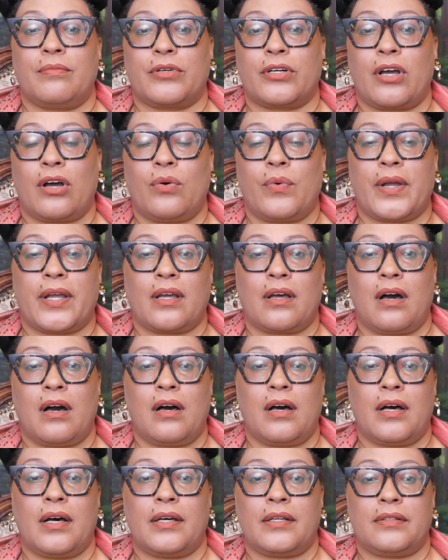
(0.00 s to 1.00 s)
going
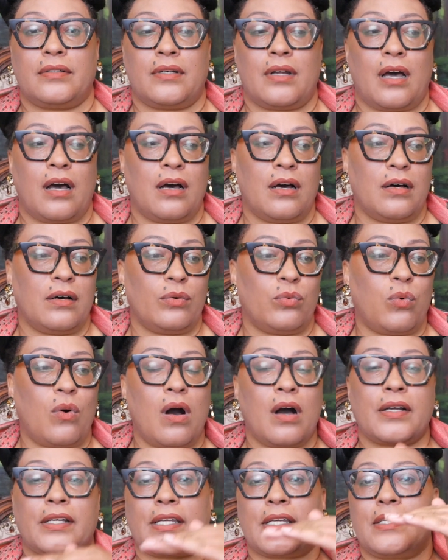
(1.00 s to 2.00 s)
on a
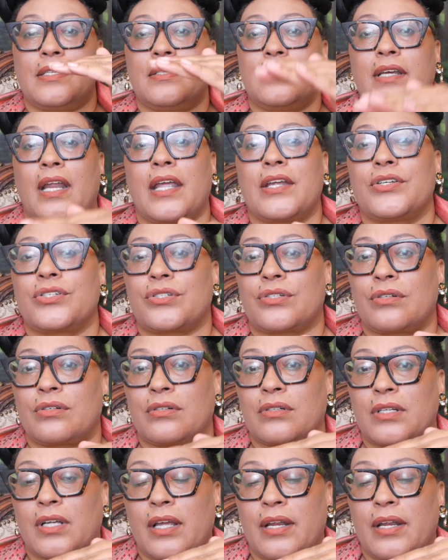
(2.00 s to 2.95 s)
walk in nature,